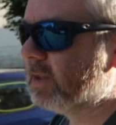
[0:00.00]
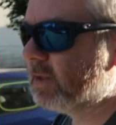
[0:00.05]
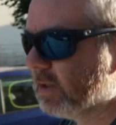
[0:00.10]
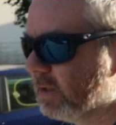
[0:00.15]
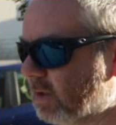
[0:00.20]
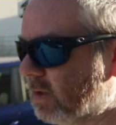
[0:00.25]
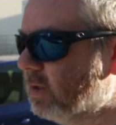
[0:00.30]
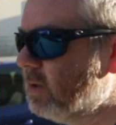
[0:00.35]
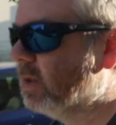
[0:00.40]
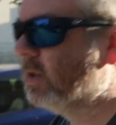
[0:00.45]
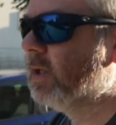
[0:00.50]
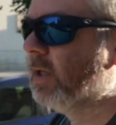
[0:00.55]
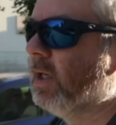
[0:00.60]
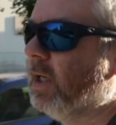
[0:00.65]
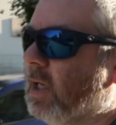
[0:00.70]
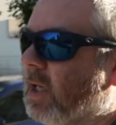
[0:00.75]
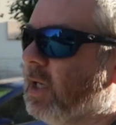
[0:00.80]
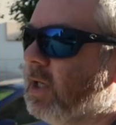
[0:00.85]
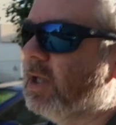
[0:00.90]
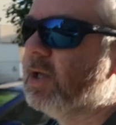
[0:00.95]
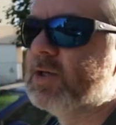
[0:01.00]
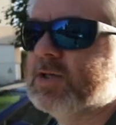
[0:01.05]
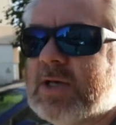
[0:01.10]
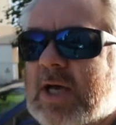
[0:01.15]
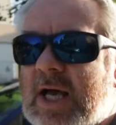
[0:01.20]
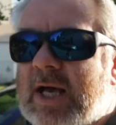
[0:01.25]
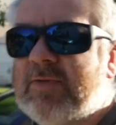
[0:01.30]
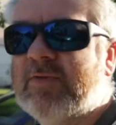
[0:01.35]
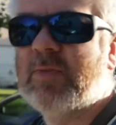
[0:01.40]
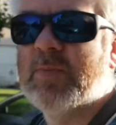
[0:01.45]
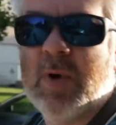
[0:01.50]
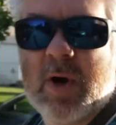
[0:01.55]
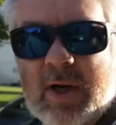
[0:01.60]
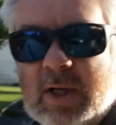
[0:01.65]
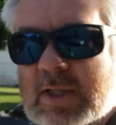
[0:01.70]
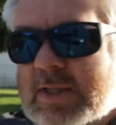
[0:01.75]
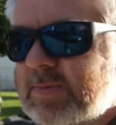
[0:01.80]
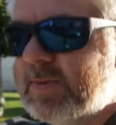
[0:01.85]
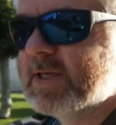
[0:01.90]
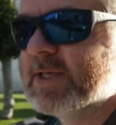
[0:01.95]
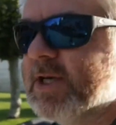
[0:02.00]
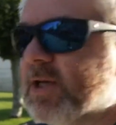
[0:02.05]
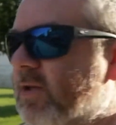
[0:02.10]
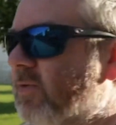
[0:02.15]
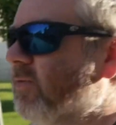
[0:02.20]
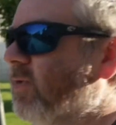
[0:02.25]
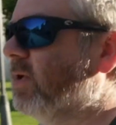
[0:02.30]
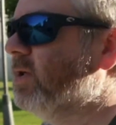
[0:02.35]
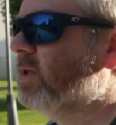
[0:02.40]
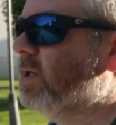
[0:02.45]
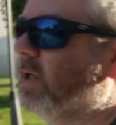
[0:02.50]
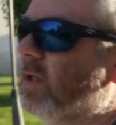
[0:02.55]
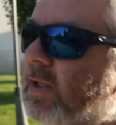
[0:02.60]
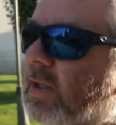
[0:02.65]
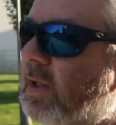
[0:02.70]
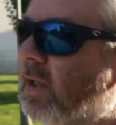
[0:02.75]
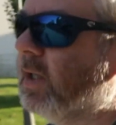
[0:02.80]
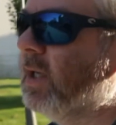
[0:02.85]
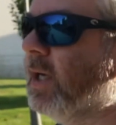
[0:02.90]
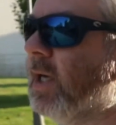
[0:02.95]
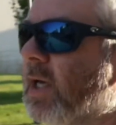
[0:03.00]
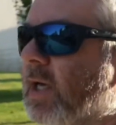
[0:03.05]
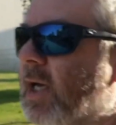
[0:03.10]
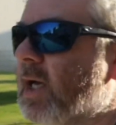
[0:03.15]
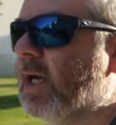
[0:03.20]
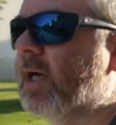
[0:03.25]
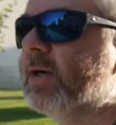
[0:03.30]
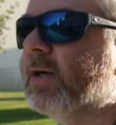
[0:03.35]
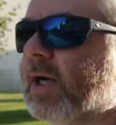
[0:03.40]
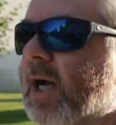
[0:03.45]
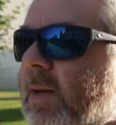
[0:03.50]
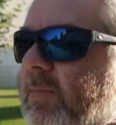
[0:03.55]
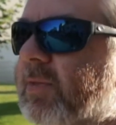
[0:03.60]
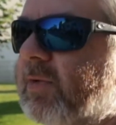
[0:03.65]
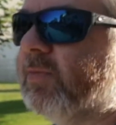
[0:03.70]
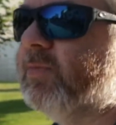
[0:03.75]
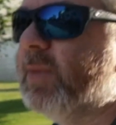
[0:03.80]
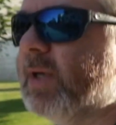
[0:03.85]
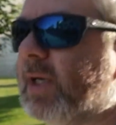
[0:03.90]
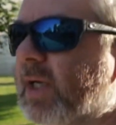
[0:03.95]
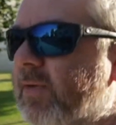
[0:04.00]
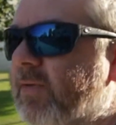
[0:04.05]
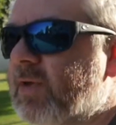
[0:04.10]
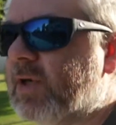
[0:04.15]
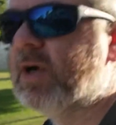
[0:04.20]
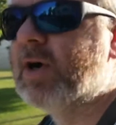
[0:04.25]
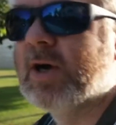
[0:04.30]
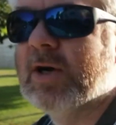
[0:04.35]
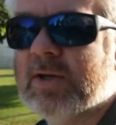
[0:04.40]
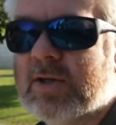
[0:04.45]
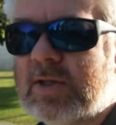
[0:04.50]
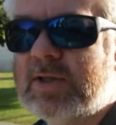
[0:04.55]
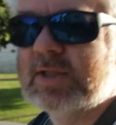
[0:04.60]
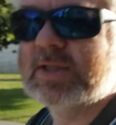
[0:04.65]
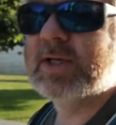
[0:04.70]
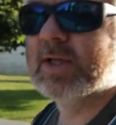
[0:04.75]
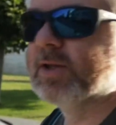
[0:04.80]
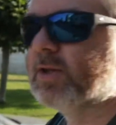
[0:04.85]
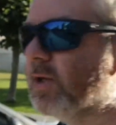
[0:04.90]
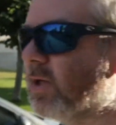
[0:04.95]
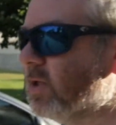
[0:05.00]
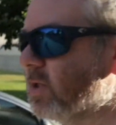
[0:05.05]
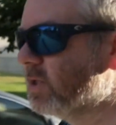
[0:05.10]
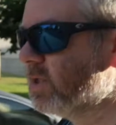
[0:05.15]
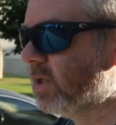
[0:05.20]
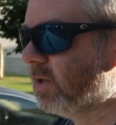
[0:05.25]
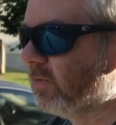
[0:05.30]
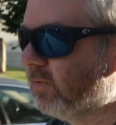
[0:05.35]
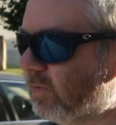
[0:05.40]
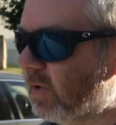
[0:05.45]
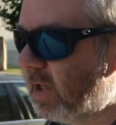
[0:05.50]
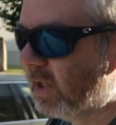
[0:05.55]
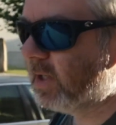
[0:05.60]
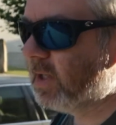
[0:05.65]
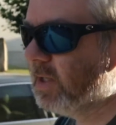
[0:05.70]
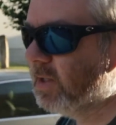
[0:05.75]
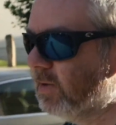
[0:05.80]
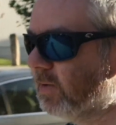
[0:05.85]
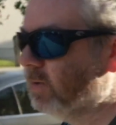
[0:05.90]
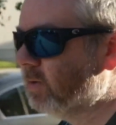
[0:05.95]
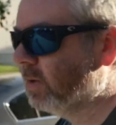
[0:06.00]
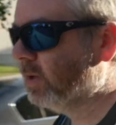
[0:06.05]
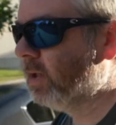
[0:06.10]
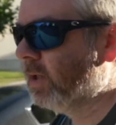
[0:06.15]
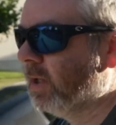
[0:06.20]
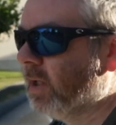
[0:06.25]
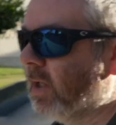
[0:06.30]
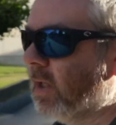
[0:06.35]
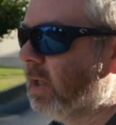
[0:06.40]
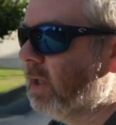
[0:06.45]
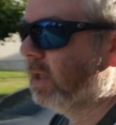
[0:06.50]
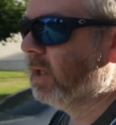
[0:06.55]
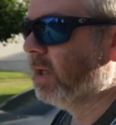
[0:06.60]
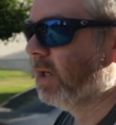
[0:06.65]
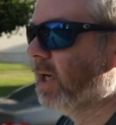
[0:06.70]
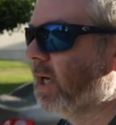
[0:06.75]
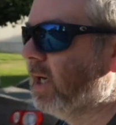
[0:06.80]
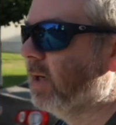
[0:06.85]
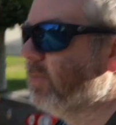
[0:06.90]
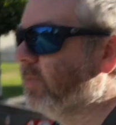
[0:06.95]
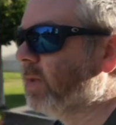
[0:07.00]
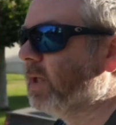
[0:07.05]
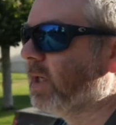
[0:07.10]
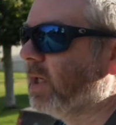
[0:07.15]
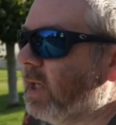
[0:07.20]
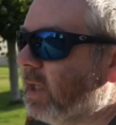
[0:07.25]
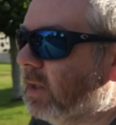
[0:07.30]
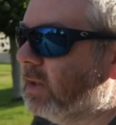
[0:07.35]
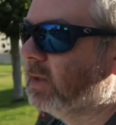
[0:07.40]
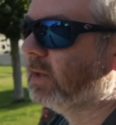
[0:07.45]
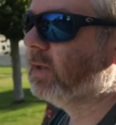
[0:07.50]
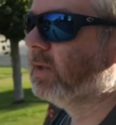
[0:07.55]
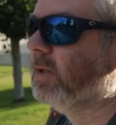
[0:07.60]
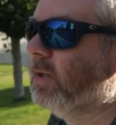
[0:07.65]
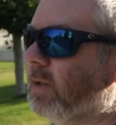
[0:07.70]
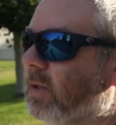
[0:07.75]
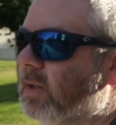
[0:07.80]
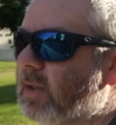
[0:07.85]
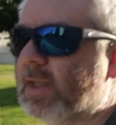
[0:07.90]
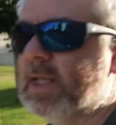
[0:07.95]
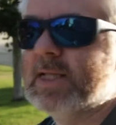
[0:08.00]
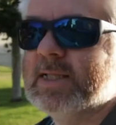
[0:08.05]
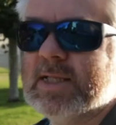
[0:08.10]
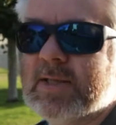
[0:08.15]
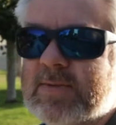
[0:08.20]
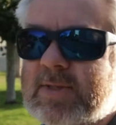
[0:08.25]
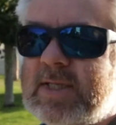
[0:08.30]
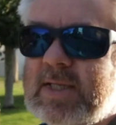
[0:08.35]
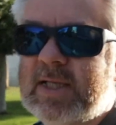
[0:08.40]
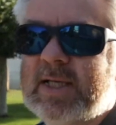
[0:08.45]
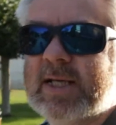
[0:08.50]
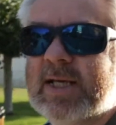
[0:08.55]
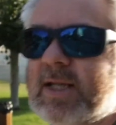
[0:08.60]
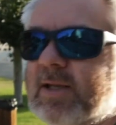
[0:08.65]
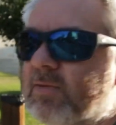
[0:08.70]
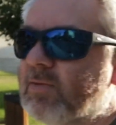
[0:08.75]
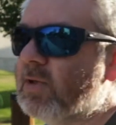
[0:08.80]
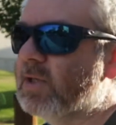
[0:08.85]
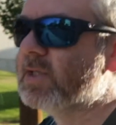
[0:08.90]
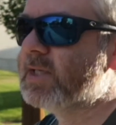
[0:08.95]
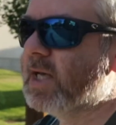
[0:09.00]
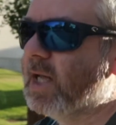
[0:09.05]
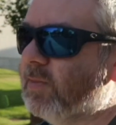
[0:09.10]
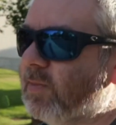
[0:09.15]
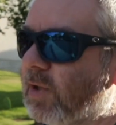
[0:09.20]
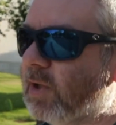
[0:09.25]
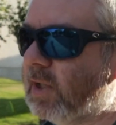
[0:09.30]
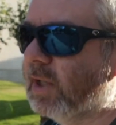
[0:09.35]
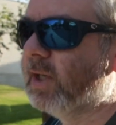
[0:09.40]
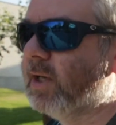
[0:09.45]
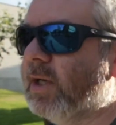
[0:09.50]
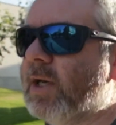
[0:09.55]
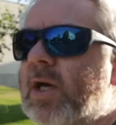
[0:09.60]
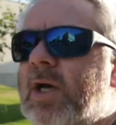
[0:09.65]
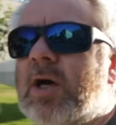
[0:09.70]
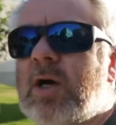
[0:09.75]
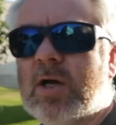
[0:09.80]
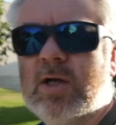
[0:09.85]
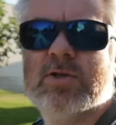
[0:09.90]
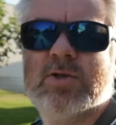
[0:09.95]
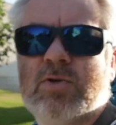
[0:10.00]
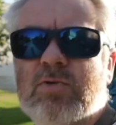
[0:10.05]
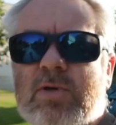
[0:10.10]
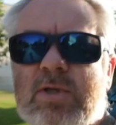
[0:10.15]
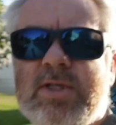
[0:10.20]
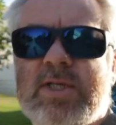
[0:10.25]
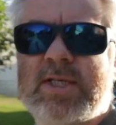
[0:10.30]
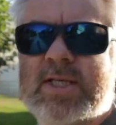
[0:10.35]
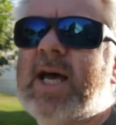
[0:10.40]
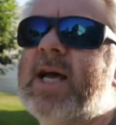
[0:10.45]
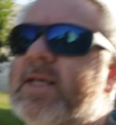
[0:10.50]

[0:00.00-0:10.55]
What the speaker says: night. They also have a parking space out the front and are happy for me to leave the car there until Thursday or Friday. And it seems that the lady that runs the albergue also runs a